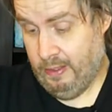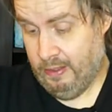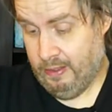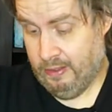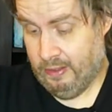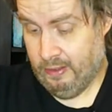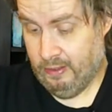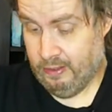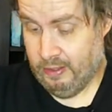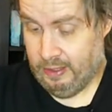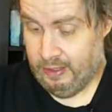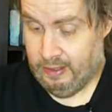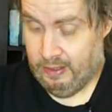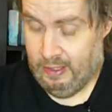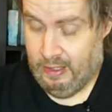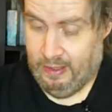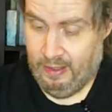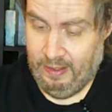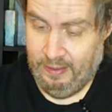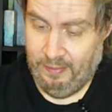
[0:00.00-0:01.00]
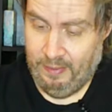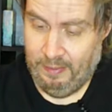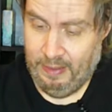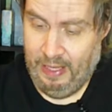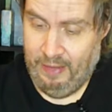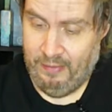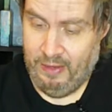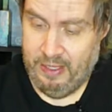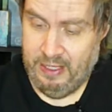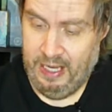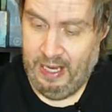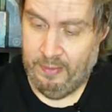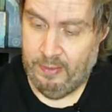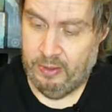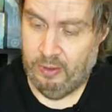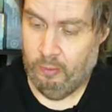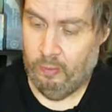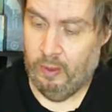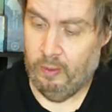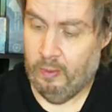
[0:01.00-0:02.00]
It looks like I'm going to have to
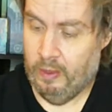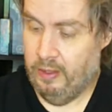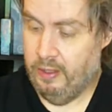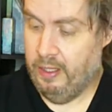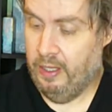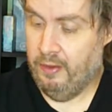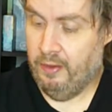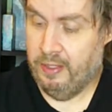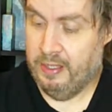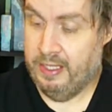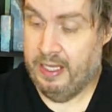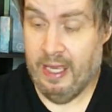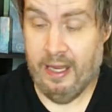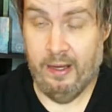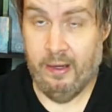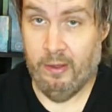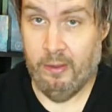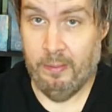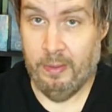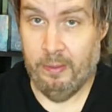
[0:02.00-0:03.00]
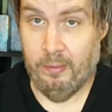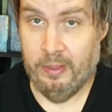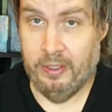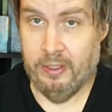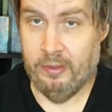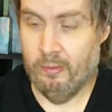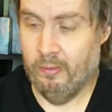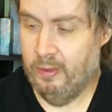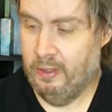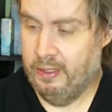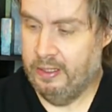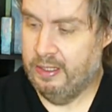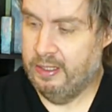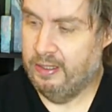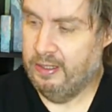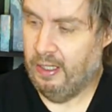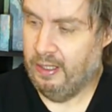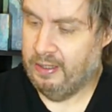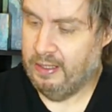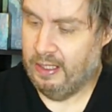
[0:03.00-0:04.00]
damage it one way or the other to get it open, which really
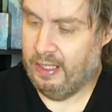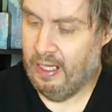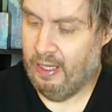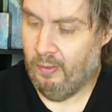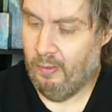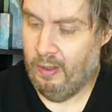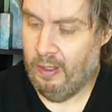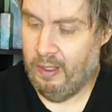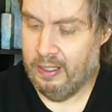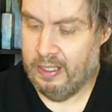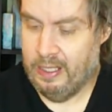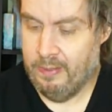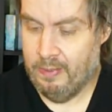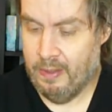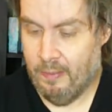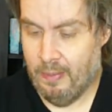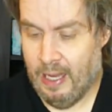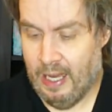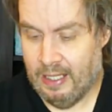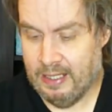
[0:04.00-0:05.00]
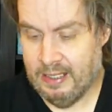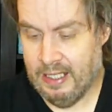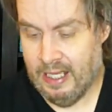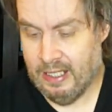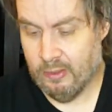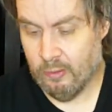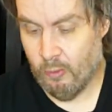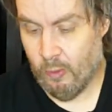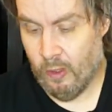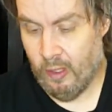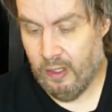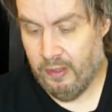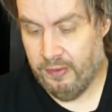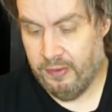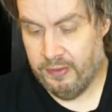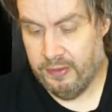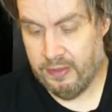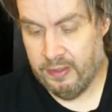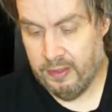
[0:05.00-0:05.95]
sucked. I kind of wanted to keep the box as was.